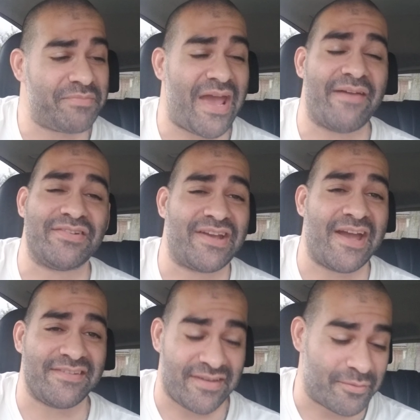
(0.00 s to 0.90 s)

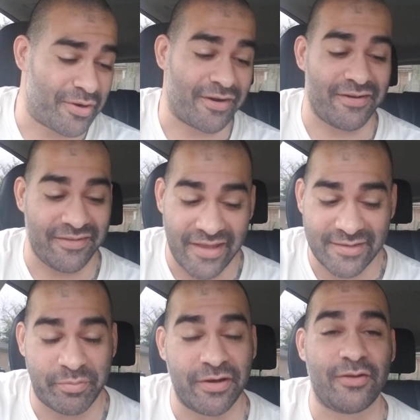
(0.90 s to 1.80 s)
advertising and marketing. That's
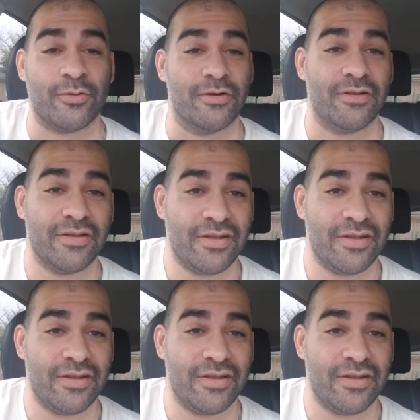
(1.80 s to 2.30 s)
pretty cool.